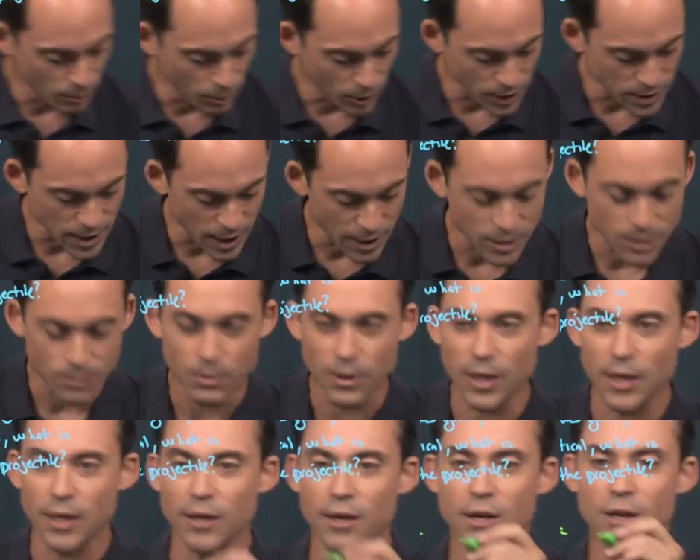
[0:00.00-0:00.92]
works out to
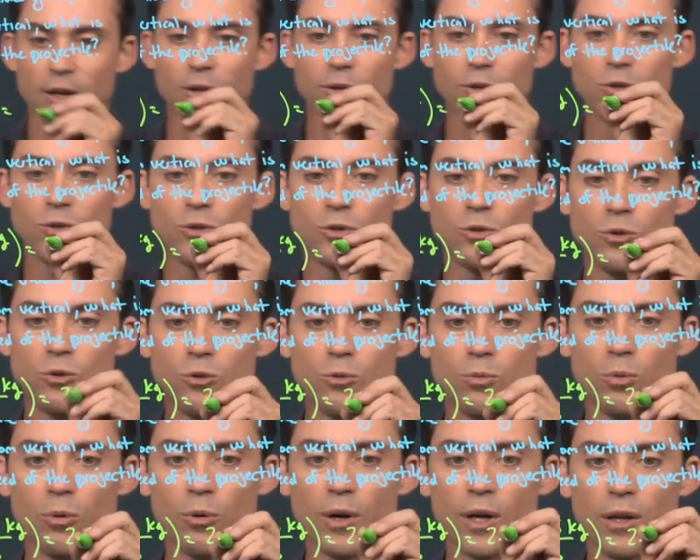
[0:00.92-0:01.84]
be
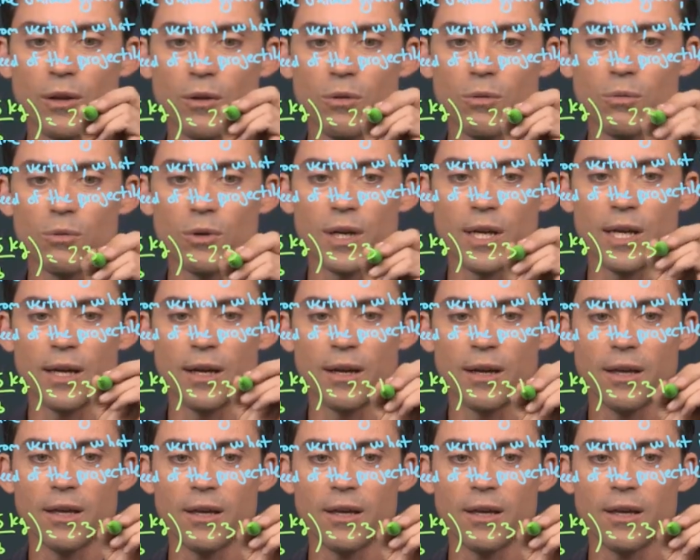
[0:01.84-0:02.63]
2.3